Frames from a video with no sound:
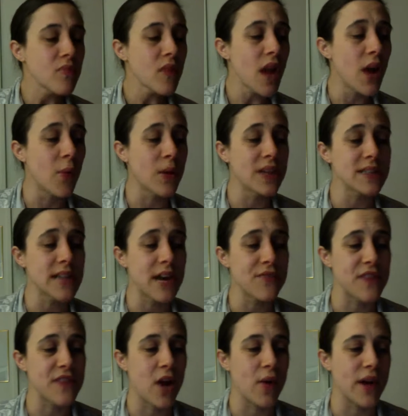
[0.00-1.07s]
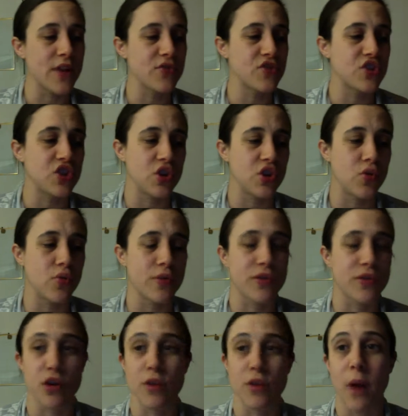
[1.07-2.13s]
I want to dive now into
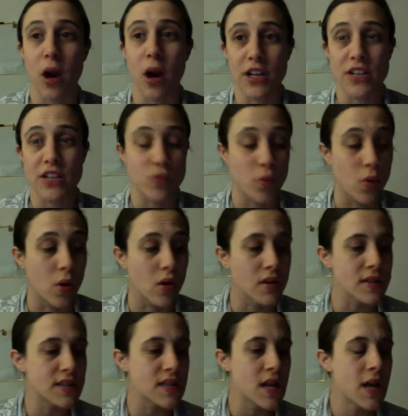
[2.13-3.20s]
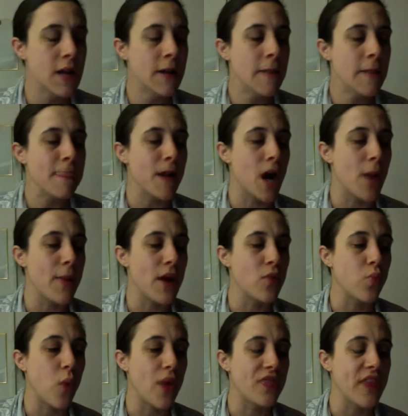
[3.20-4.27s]
third-party tools
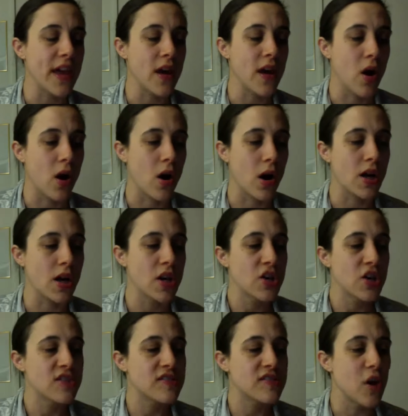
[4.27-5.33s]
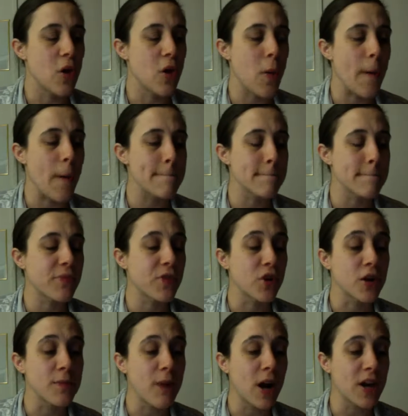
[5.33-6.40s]
and what they are. So
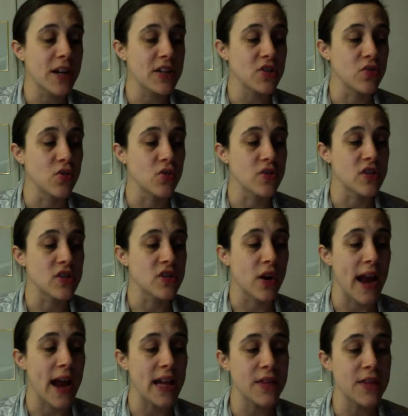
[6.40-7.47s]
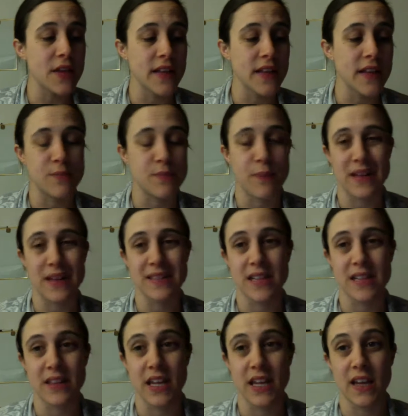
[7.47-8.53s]
third-party tools are anything that's
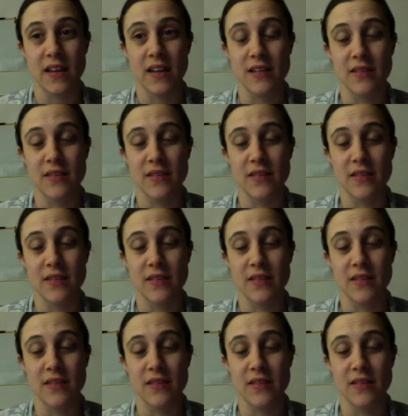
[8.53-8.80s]
basically